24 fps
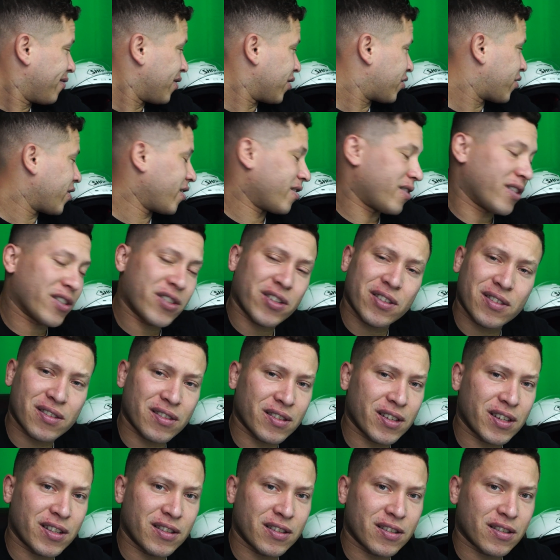The
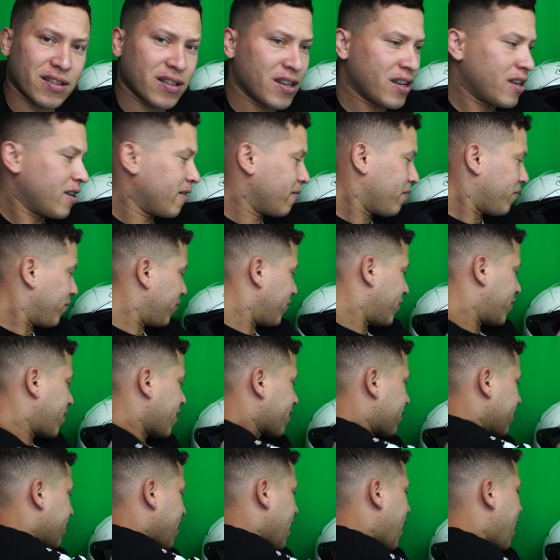transitions lens
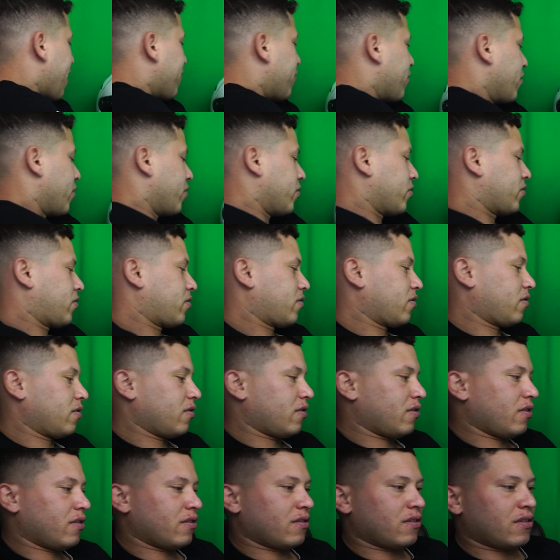doesn't have those.
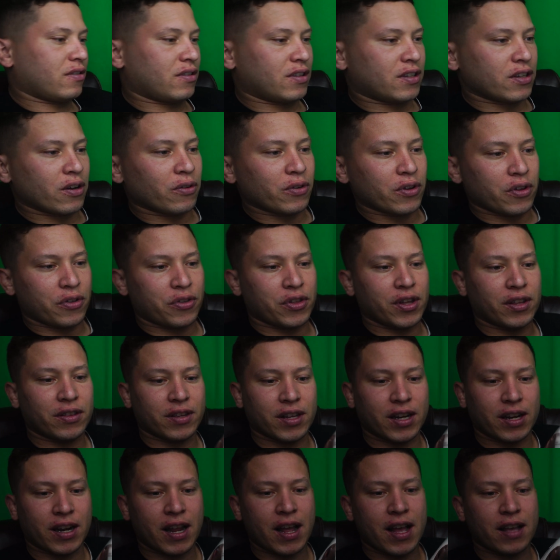The only thing
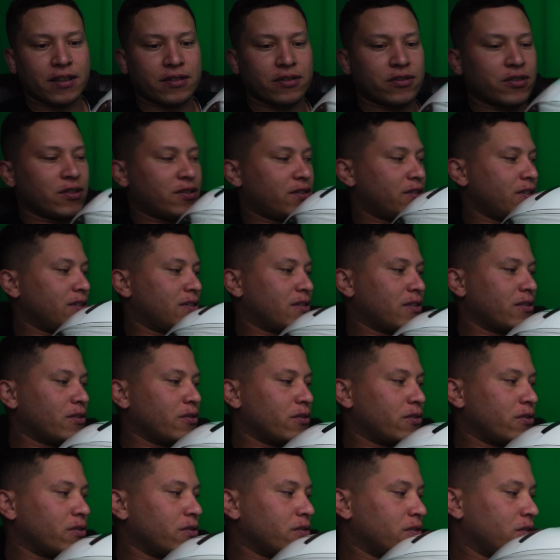that it has are just these
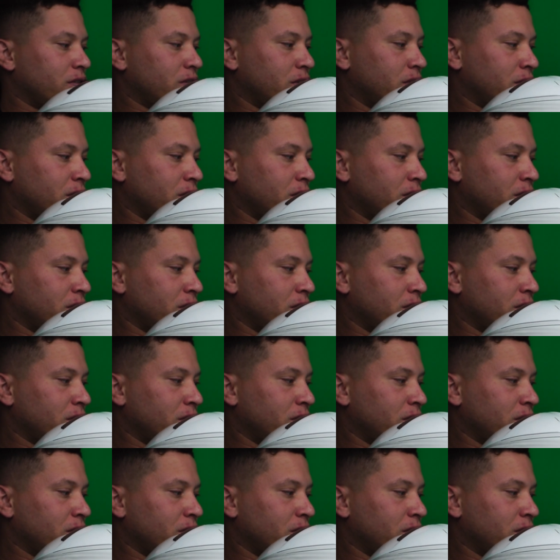little,